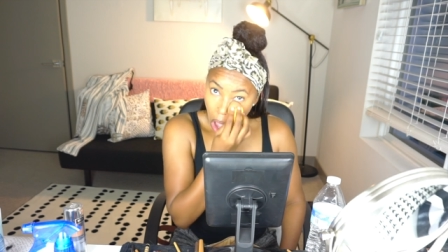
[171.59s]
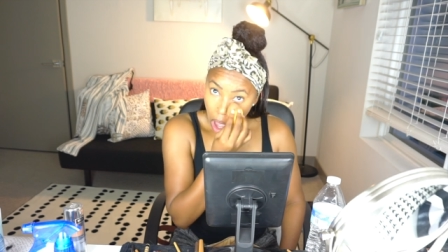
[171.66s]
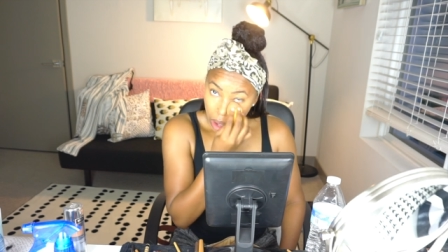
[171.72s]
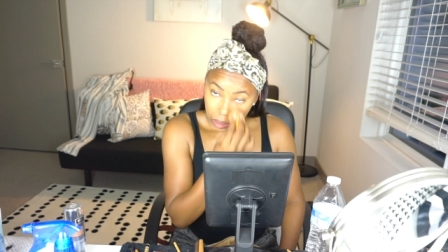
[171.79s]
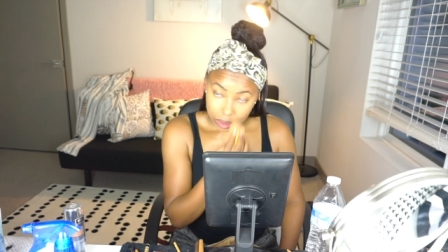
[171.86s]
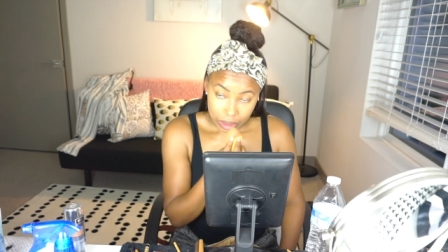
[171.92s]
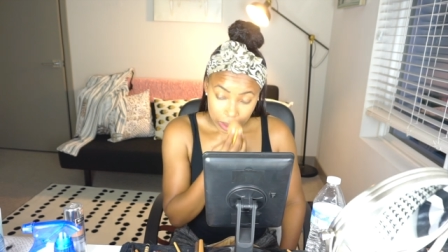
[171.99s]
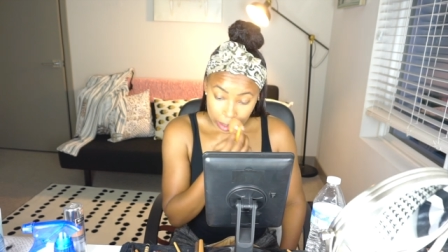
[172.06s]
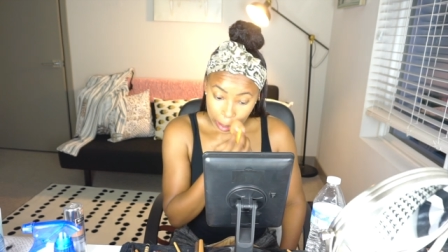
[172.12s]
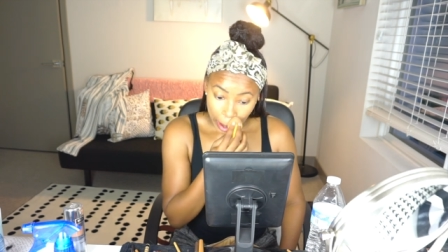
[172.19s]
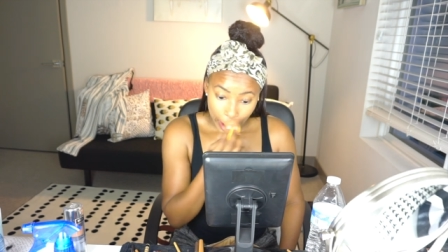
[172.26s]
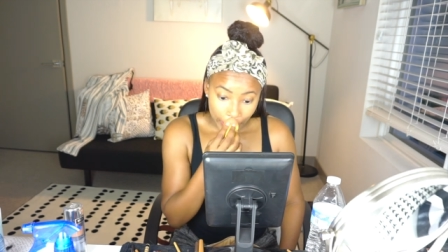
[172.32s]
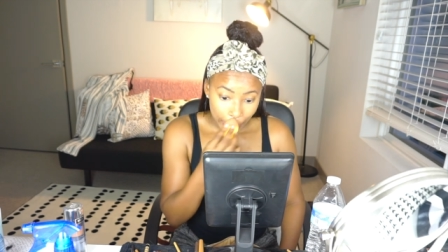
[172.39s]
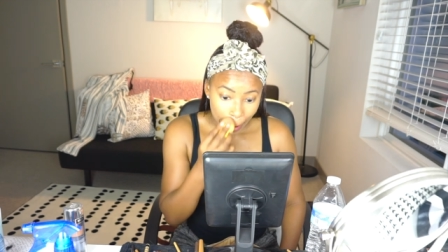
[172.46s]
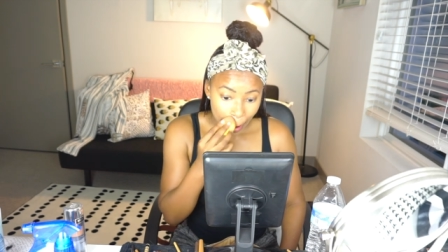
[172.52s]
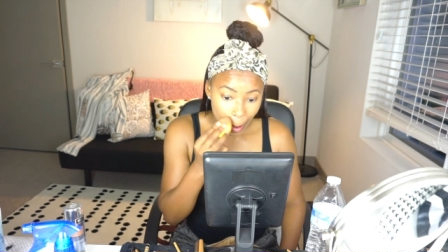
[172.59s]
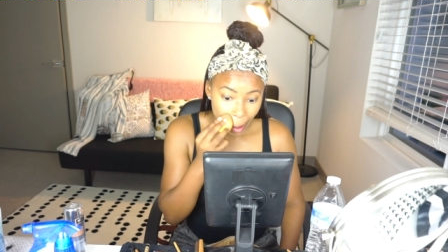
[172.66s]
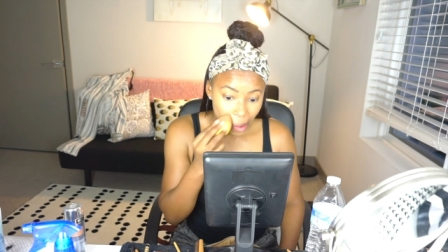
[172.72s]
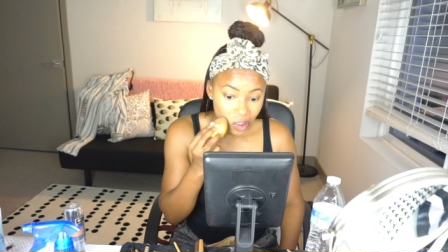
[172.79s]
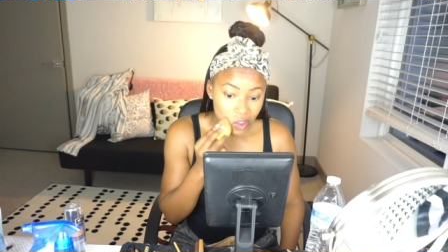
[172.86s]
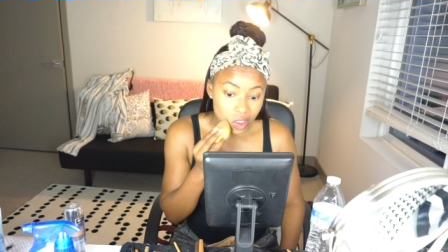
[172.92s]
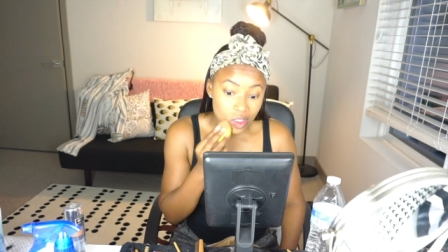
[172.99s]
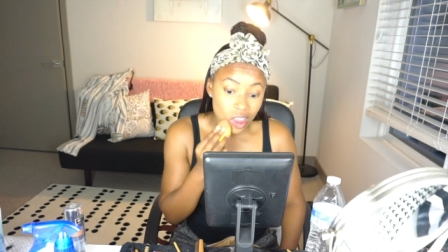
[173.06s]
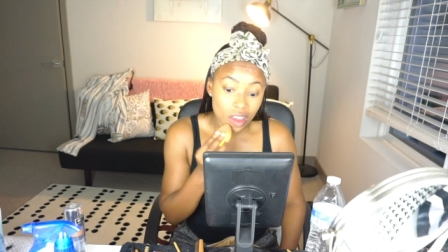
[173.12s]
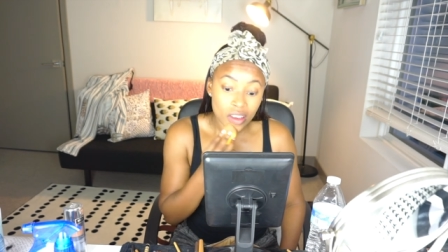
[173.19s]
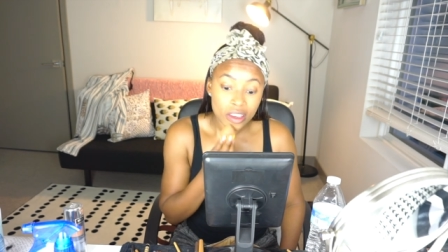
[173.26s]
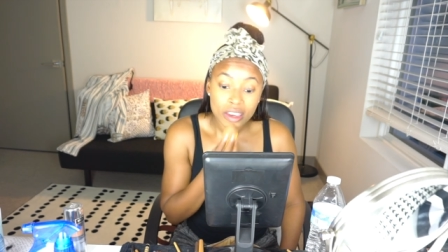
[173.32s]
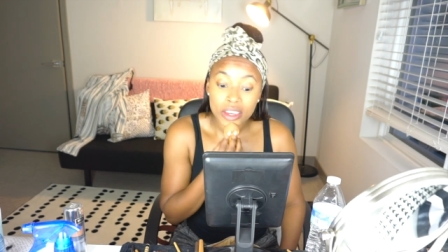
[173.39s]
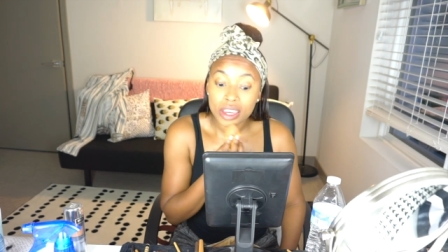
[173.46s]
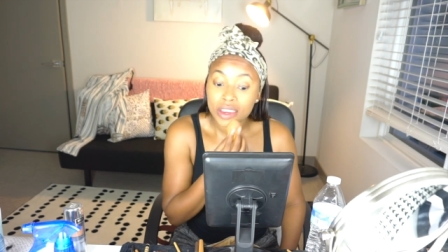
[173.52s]
I was just like
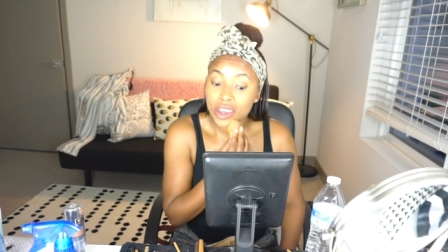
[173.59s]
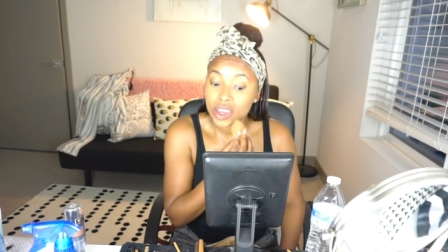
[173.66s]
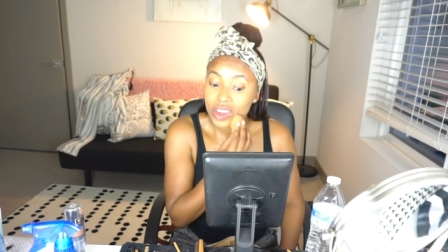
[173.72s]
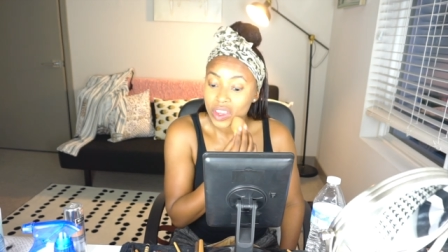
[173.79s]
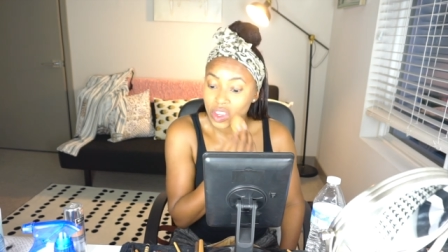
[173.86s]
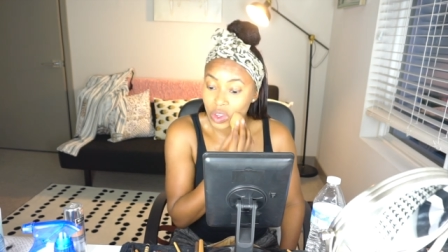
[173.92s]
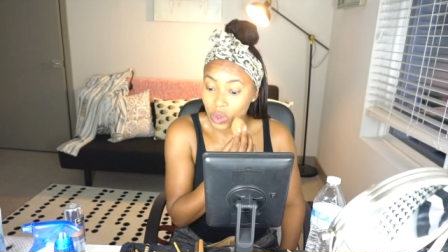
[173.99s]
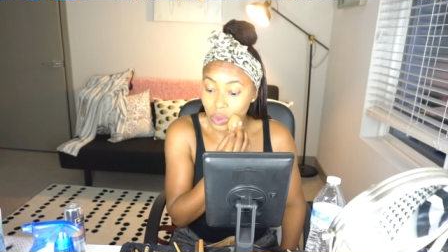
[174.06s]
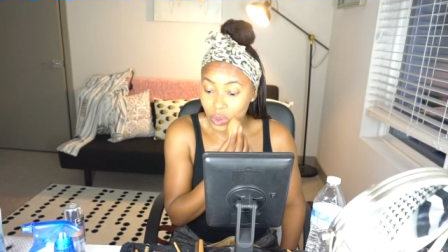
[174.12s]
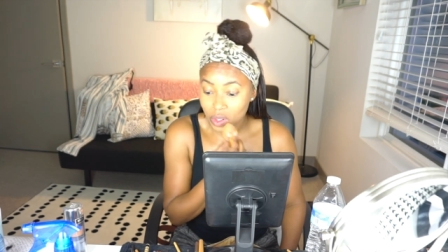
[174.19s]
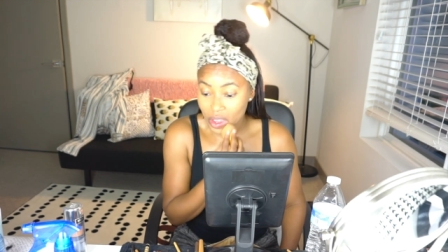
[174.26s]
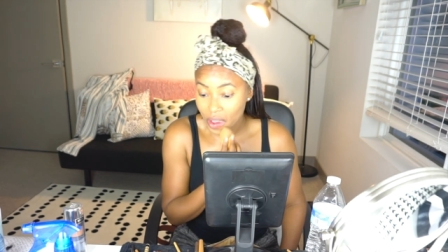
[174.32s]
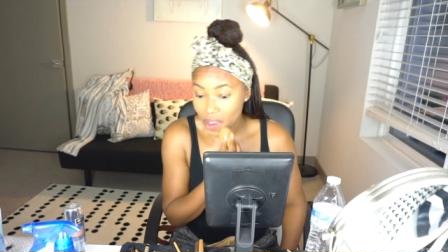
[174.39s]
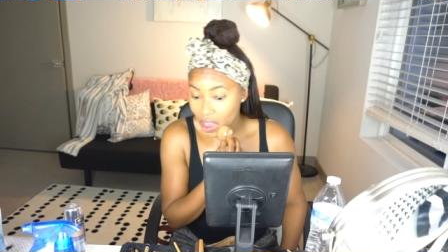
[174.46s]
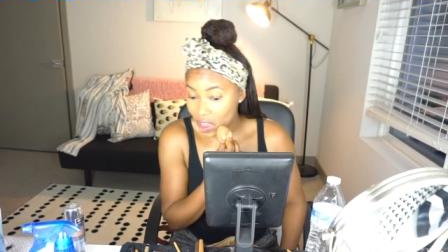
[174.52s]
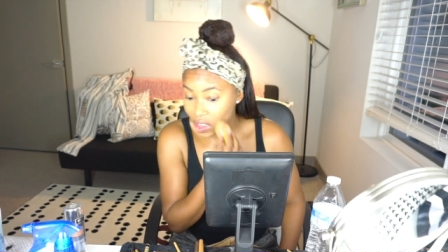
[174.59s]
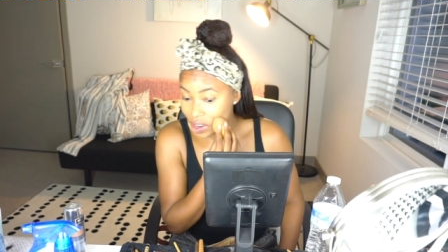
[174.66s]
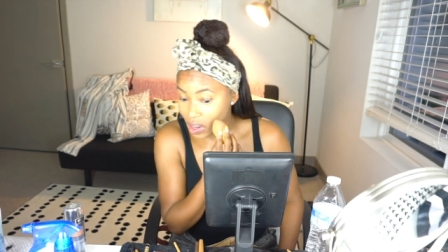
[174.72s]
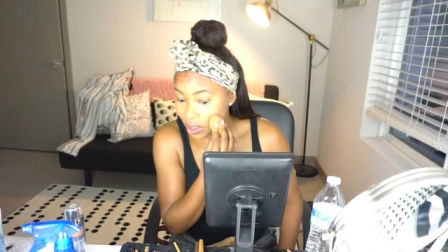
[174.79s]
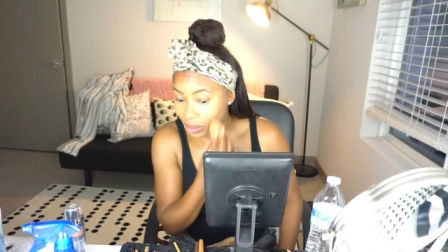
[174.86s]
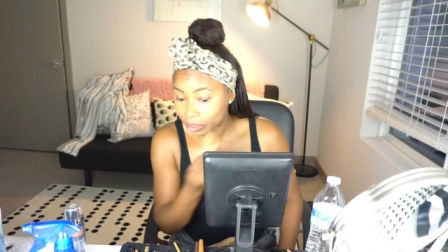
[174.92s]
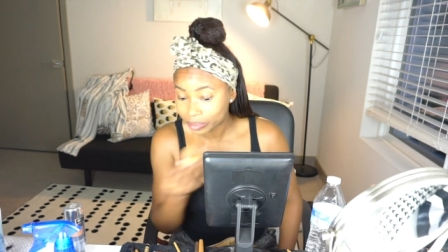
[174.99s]
thank you dad